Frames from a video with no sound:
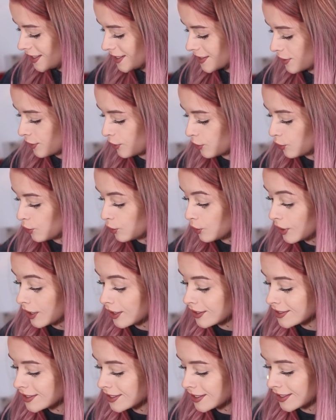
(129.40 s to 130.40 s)
these are all
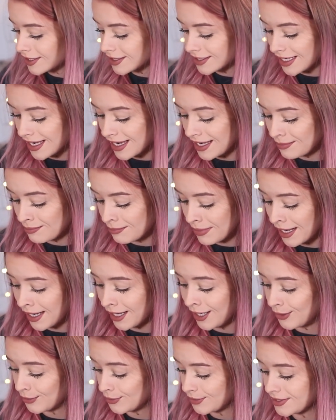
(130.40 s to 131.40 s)
under
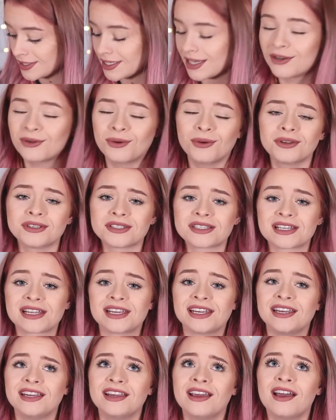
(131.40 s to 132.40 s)
£10, and
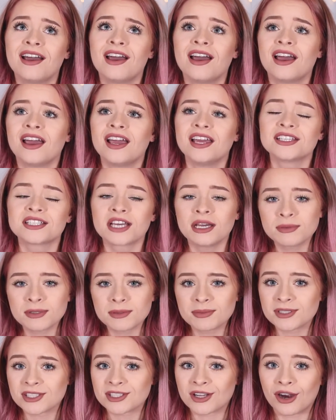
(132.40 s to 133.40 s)
honestly, in terms
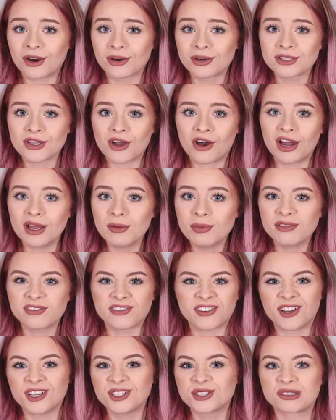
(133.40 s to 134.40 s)
of mascaras, I
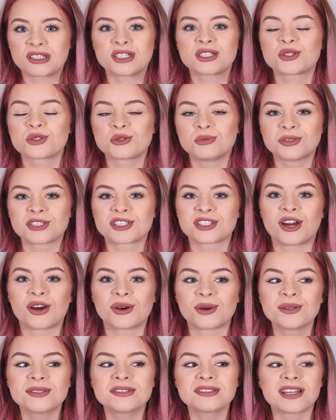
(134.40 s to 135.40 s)
prefer drugstore
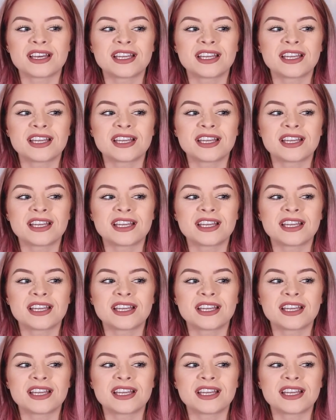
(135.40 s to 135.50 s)
mascaras.